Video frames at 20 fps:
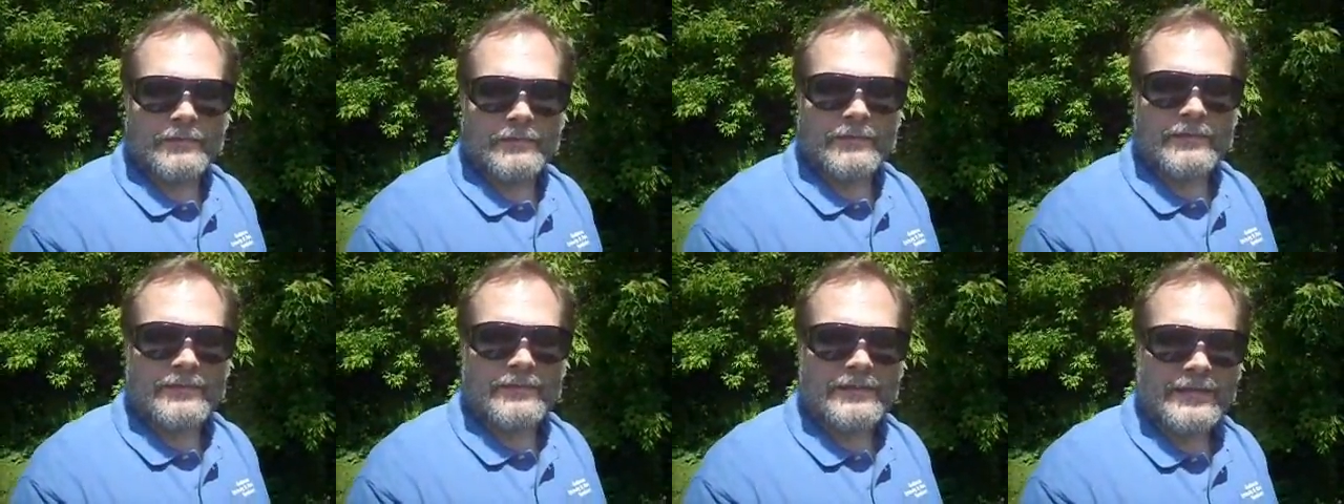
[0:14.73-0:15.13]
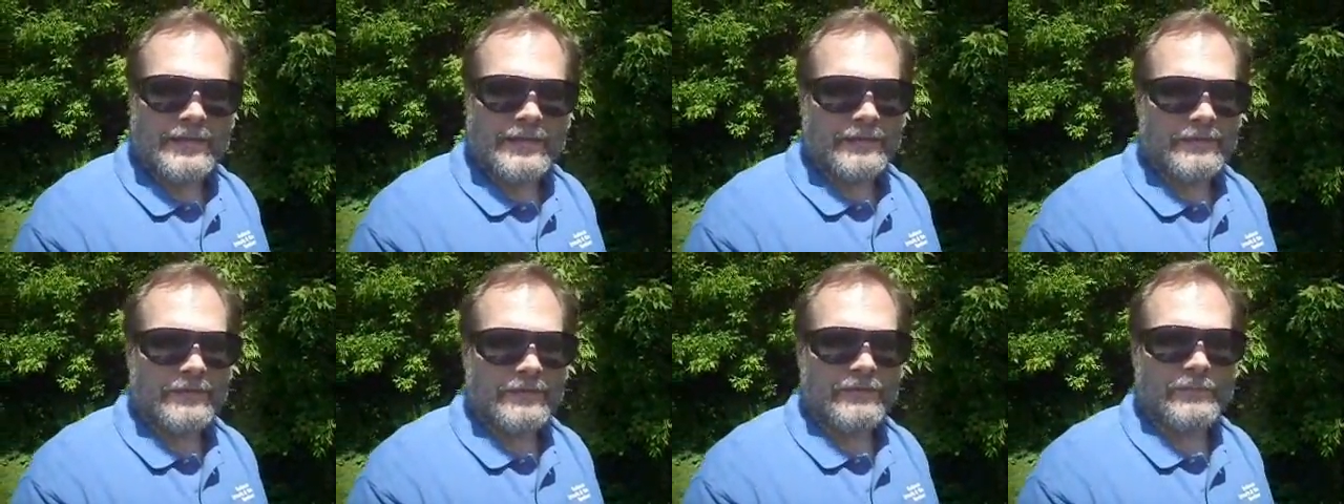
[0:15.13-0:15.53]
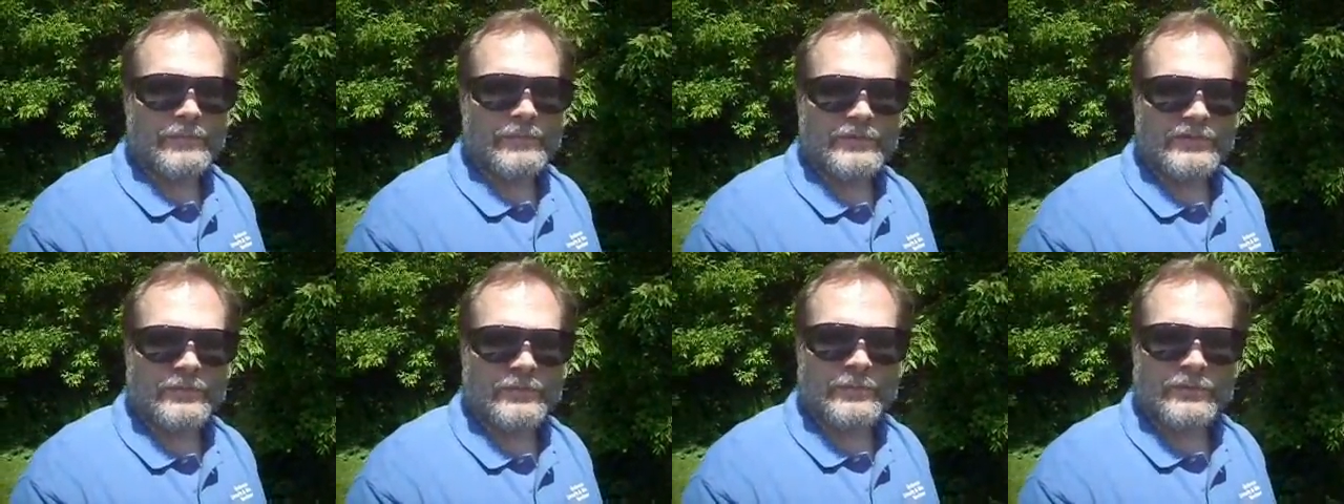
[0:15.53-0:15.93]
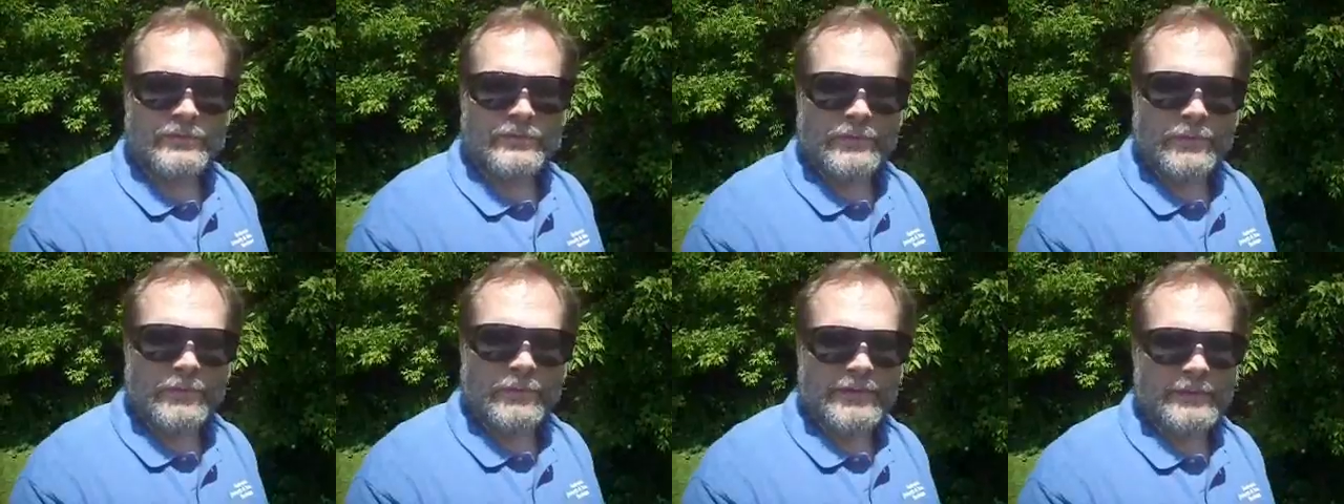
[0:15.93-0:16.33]
the leak of the British
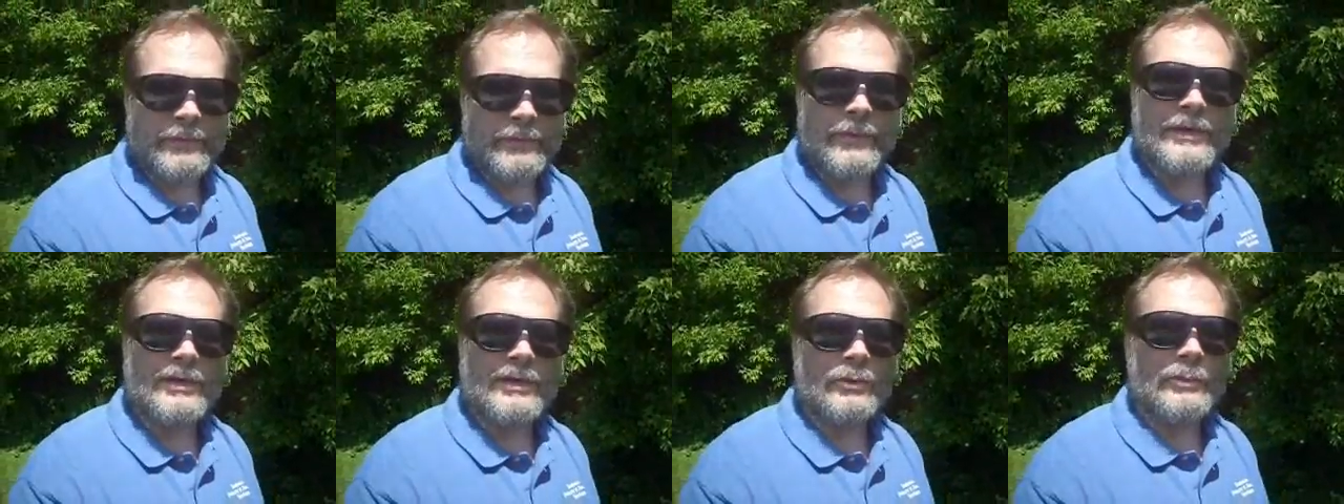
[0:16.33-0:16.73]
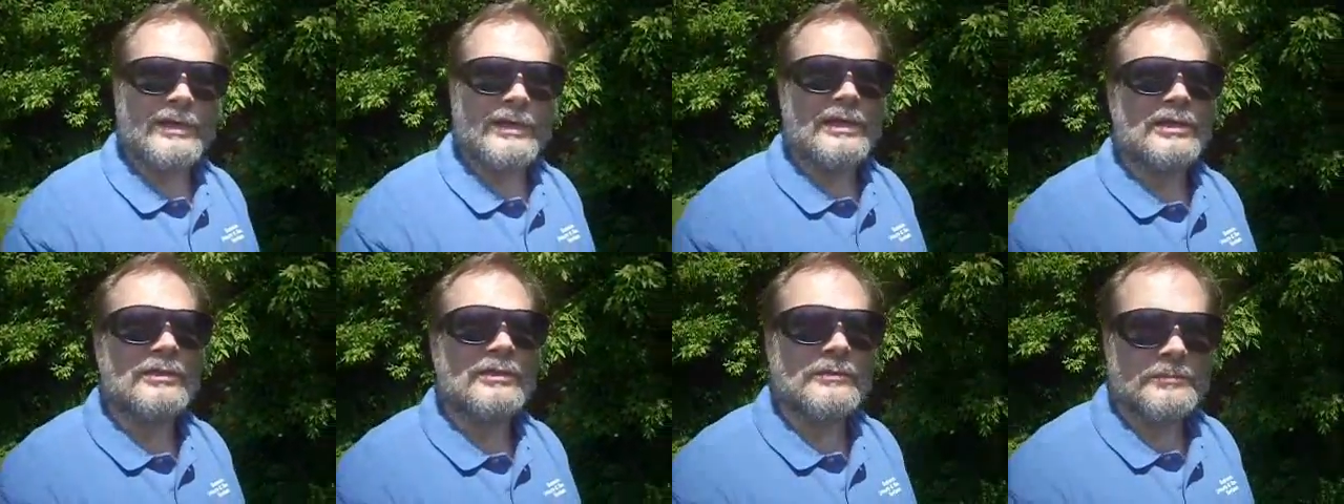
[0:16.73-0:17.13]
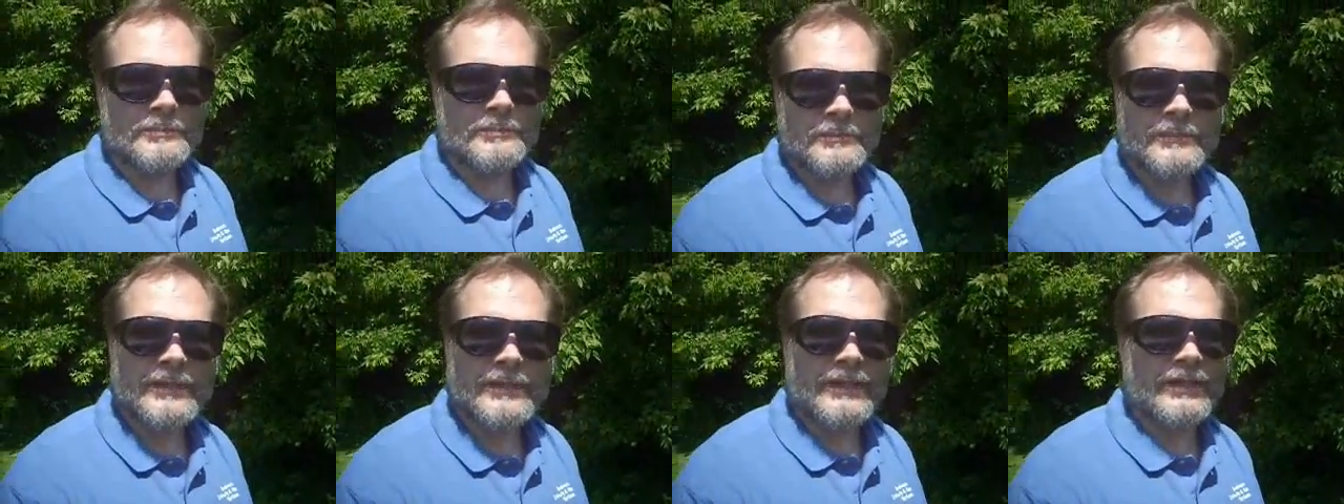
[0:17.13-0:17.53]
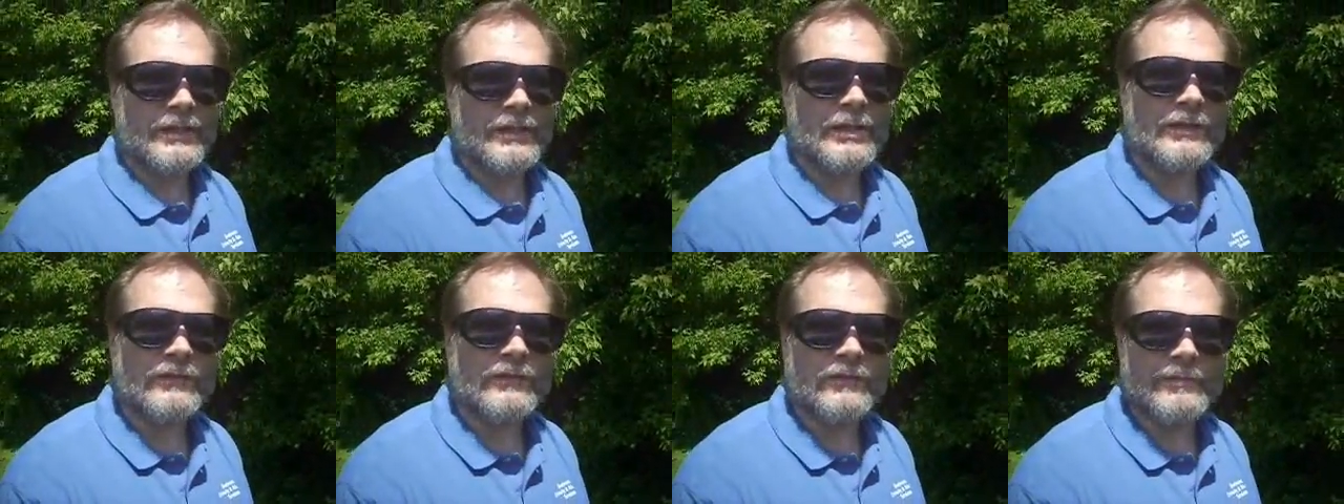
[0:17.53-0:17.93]
Petroleum oil well in the
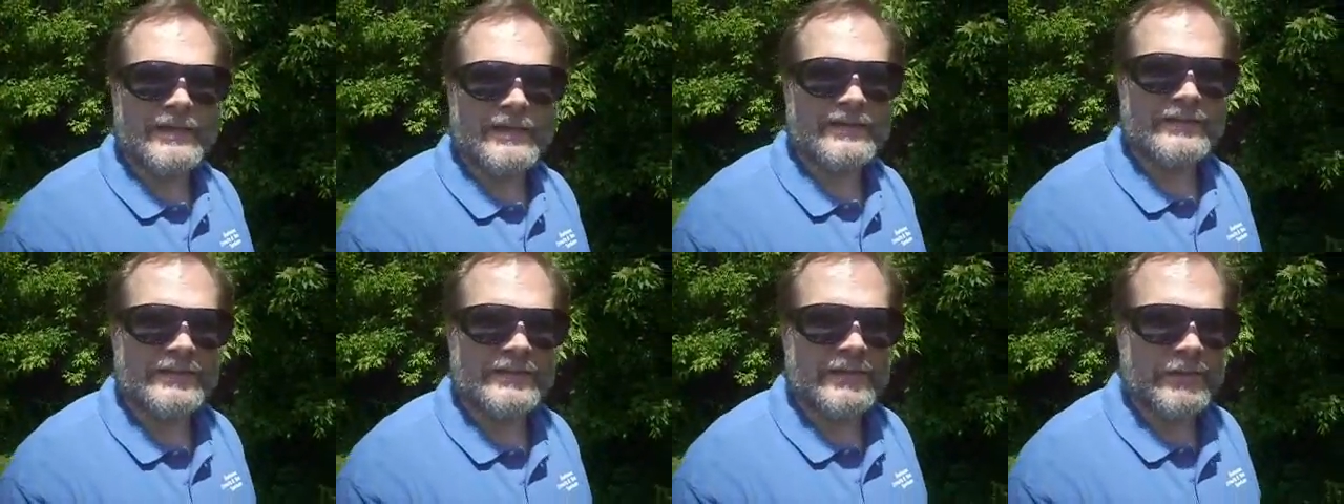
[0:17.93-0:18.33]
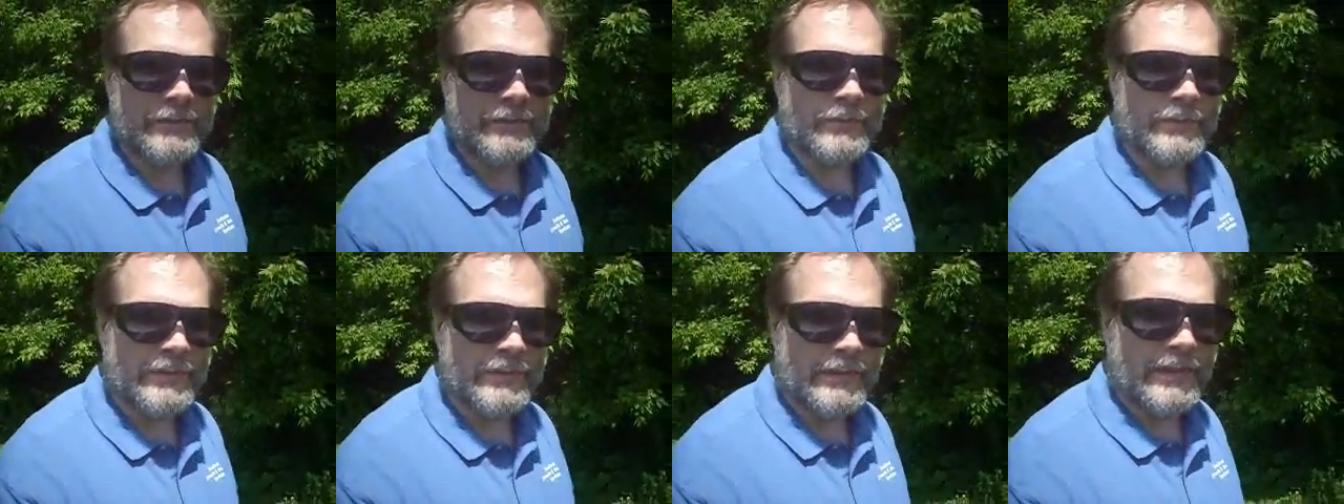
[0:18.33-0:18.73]
Gulf of Mexico